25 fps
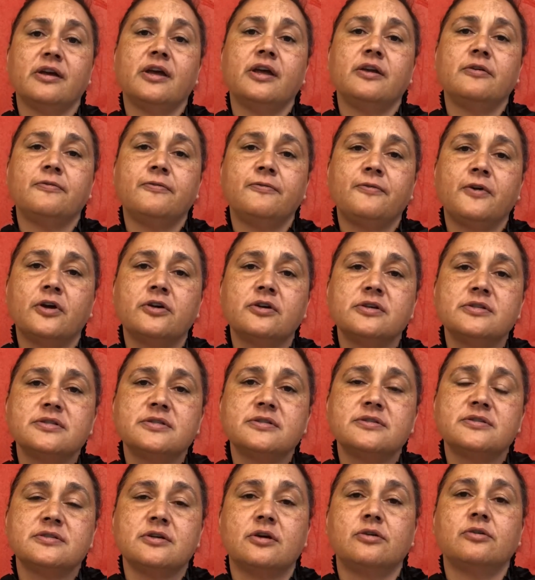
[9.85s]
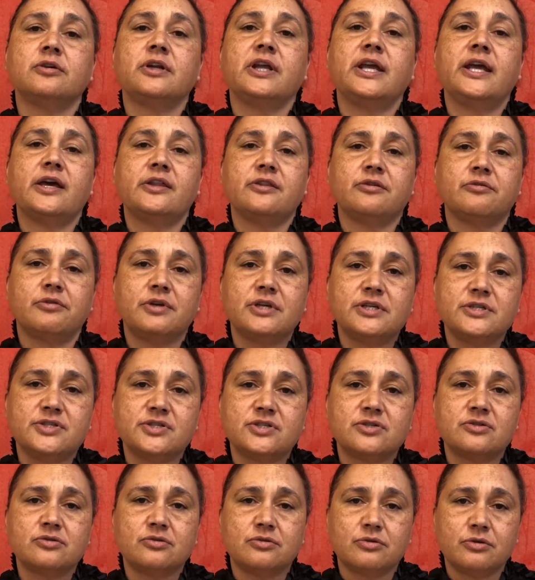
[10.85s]
and focuses on gathering
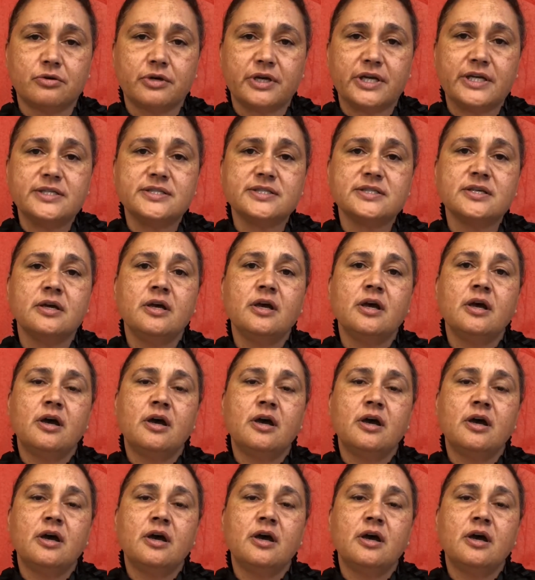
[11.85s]
stories